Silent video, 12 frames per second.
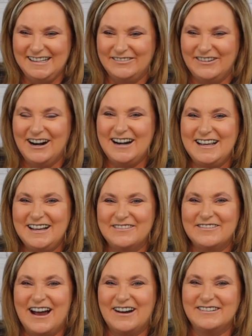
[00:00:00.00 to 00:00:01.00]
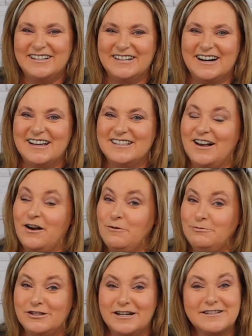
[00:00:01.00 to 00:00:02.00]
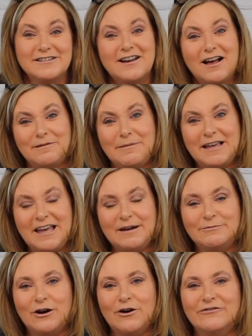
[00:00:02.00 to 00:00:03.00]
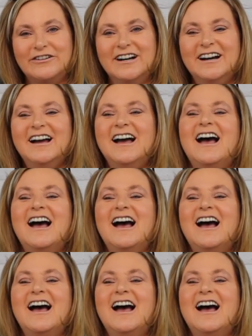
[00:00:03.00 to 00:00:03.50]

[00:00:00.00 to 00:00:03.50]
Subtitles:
running around here, I hope she doesn't knock my camera over.